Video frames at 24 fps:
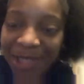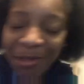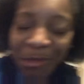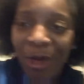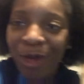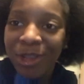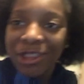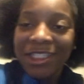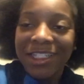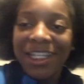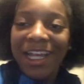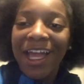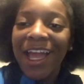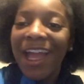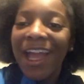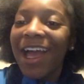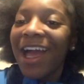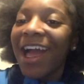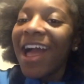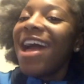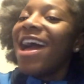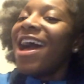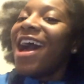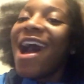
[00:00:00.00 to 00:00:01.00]
music. Like,
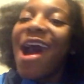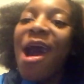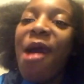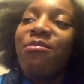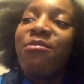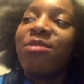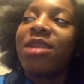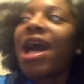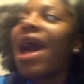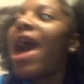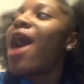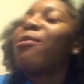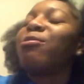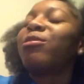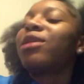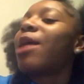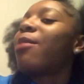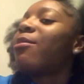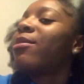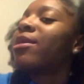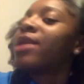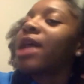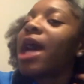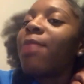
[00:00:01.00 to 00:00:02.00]
I'm not, I'm
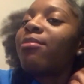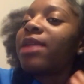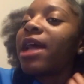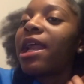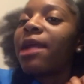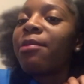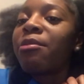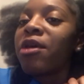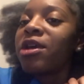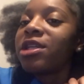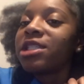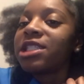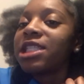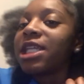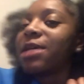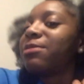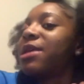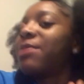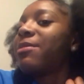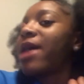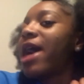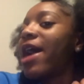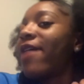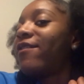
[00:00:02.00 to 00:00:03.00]
not, I'm not a person that be
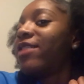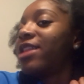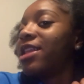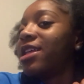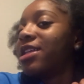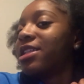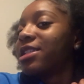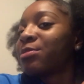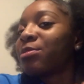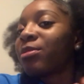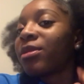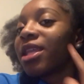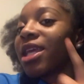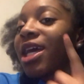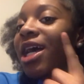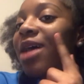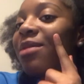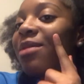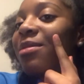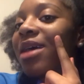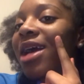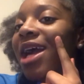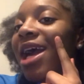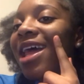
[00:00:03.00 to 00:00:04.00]
in my feelings. Oh
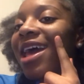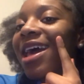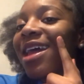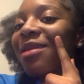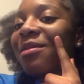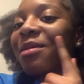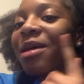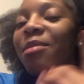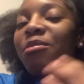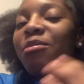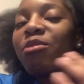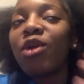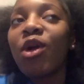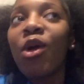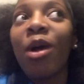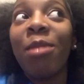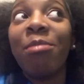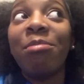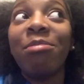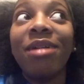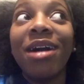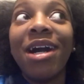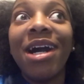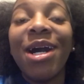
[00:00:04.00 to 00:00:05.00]
my god, I gotta, I'm going
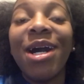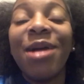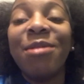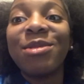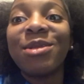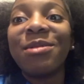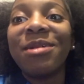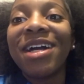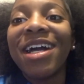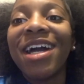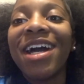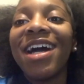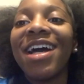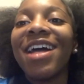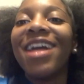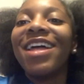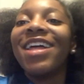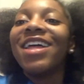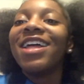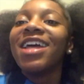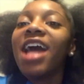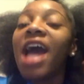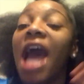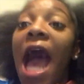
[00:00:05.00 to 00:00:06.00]
bumps. Oh my god,
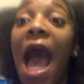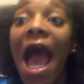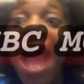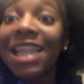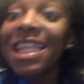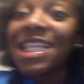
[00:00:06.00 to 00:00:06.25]
I